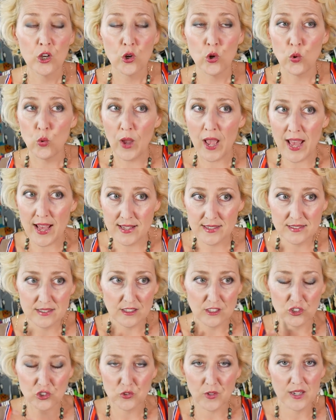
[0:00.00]
who has
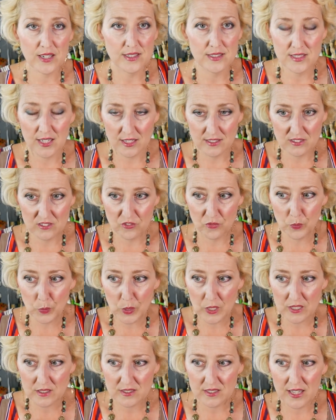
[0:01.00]
illustrated tons of
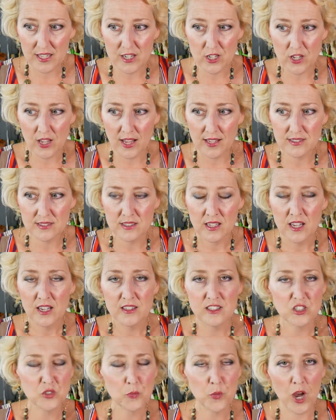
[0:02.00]
books and has
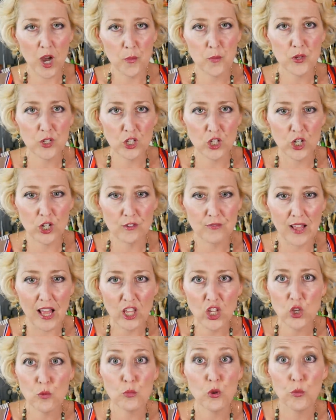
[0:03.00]
this popular,
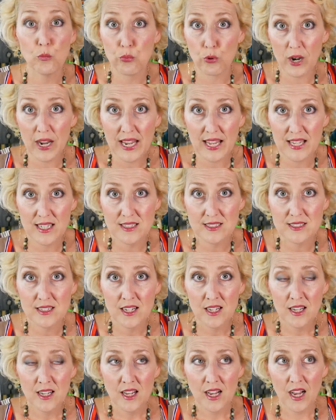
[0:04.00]
valuable brand,
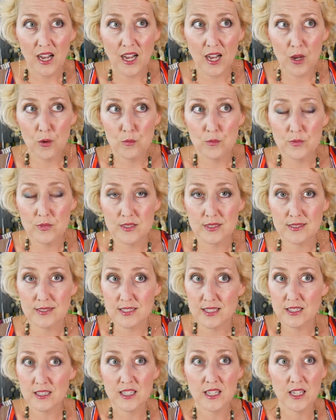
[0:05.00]
Um,
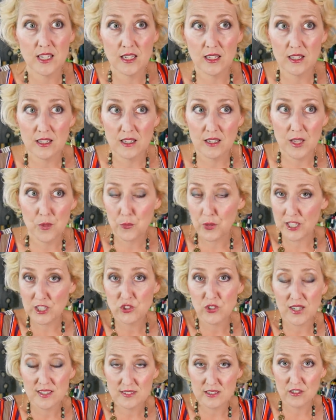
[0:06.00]
stealing and
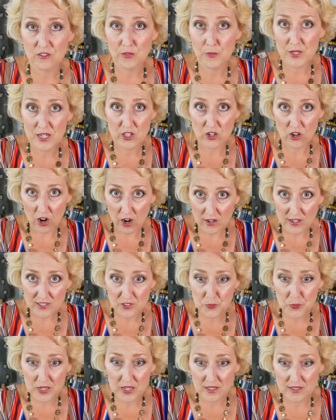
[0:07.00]
plagiarizing from another
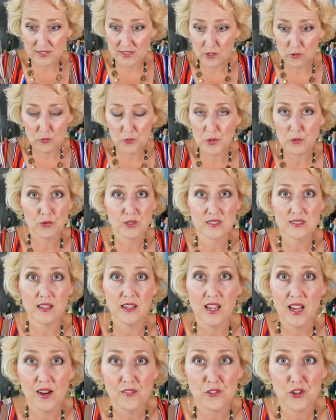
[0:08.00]
artist, because he would be
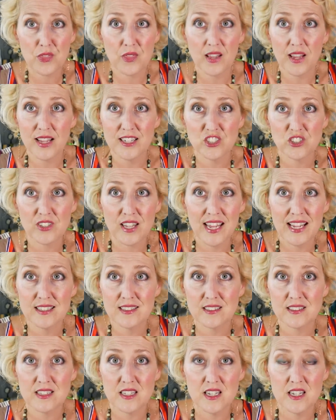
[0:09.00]
risking everything. I just
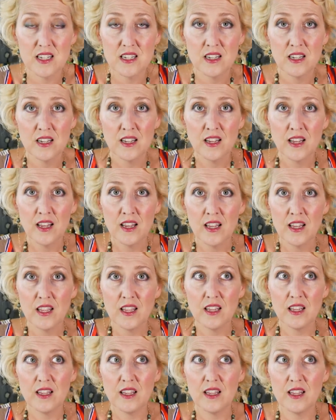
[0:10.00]
can't see,
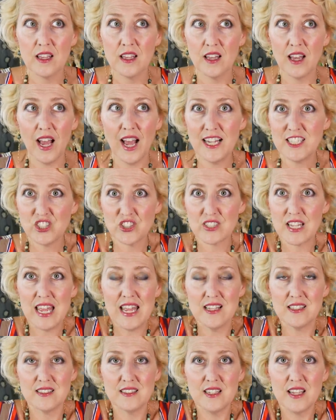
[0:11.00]
I just
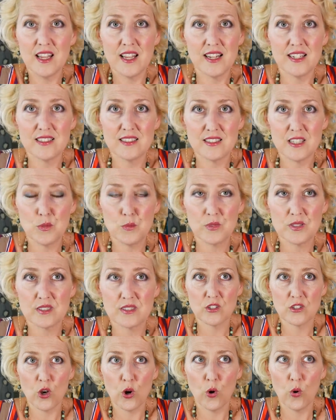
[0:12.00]
can't see it. It seems
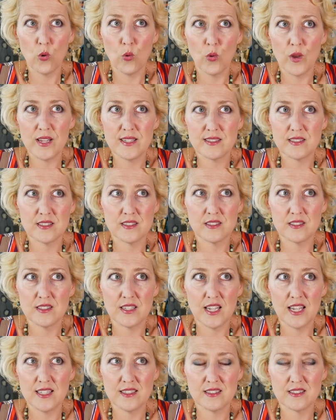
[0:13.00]
so, it's,
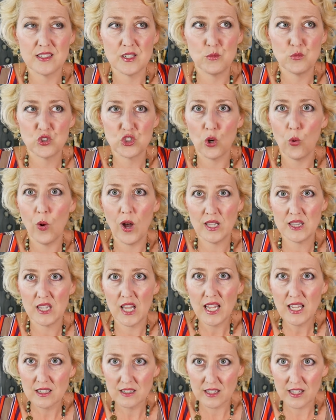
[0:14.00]
it seems so
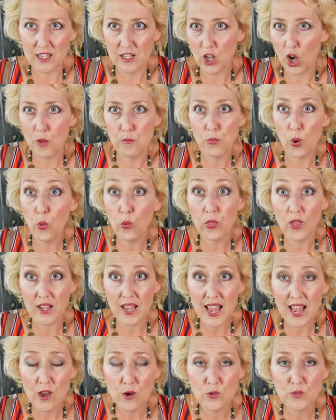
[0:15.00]
unlikely on both
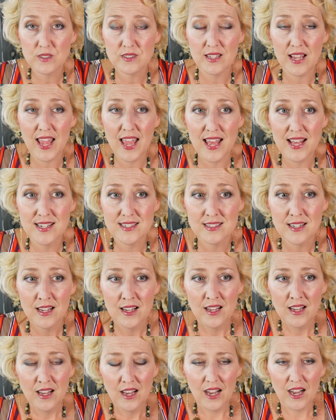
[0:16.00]
accounts. And,
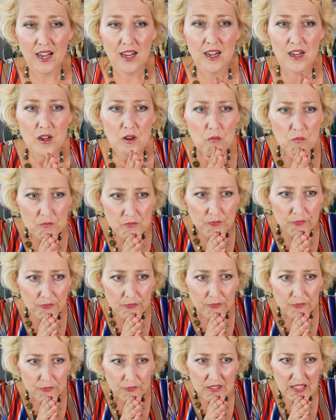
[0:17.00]
um,
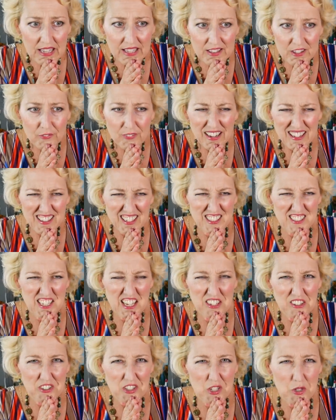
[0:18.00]
and the fact that it's
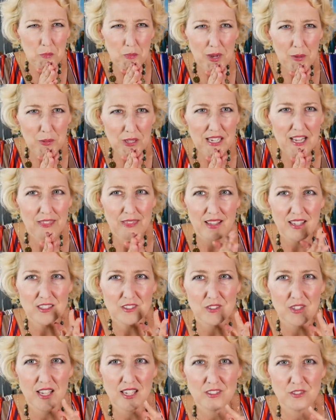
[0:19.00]
handled in the public, I think
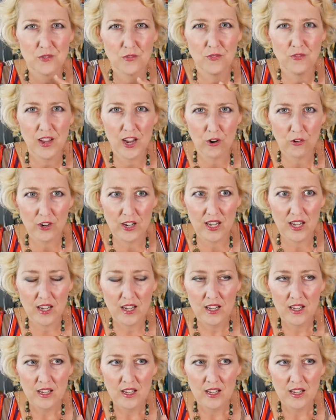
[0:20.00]
is, is very,